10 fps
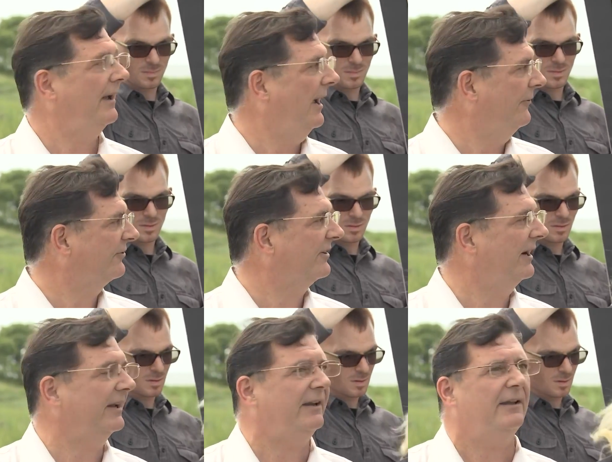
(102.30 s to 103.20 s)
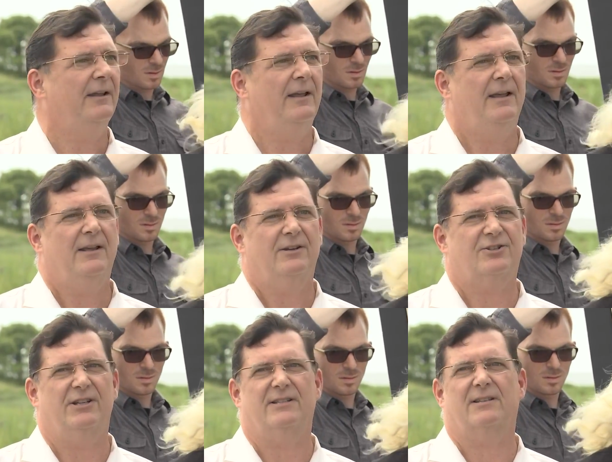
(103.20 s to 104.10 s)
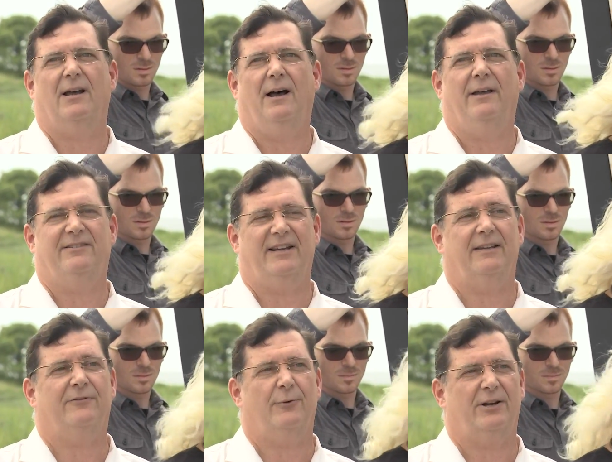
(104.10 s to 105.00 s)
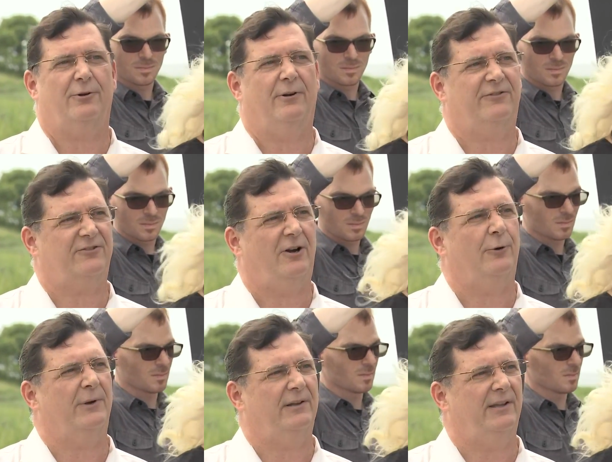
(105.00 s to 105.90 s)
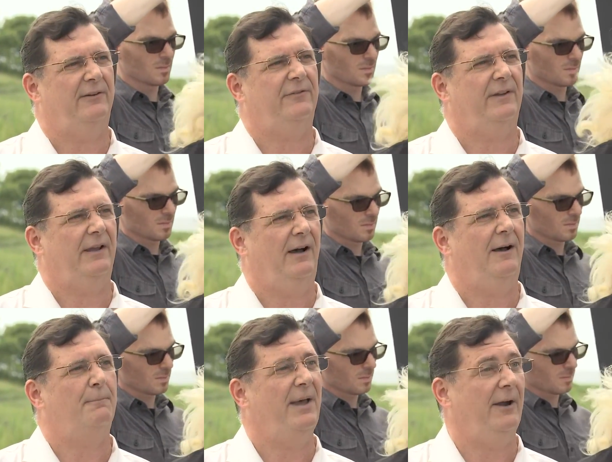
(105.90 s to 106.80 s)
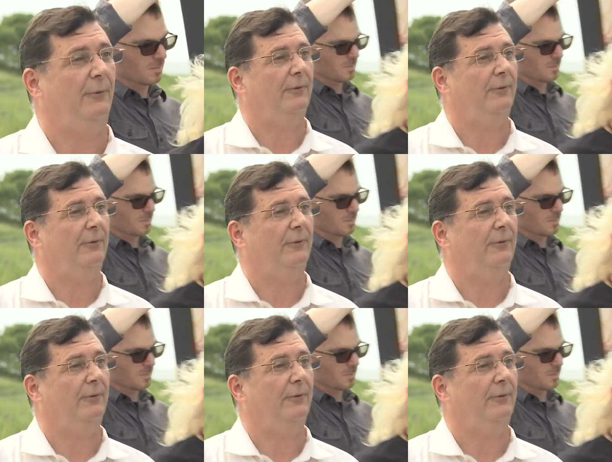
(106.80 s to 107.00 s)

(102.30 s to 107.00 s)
Speaker 1: Heather Scuddy. She's uh, executive director of Star Relief uh, Pet